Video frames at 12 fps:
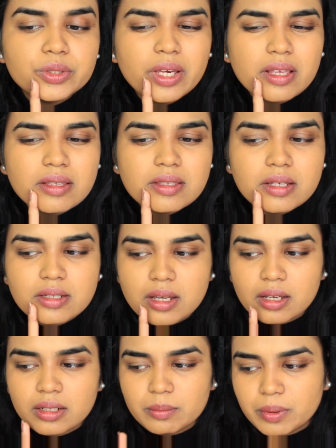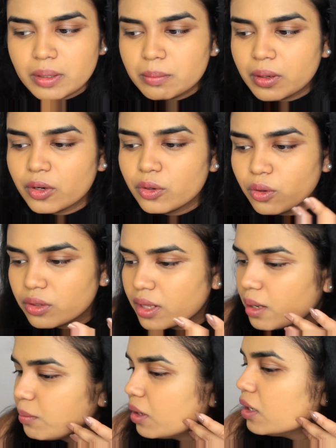you can see a tiny bit but not
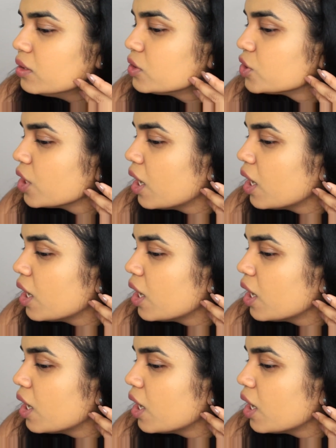that much.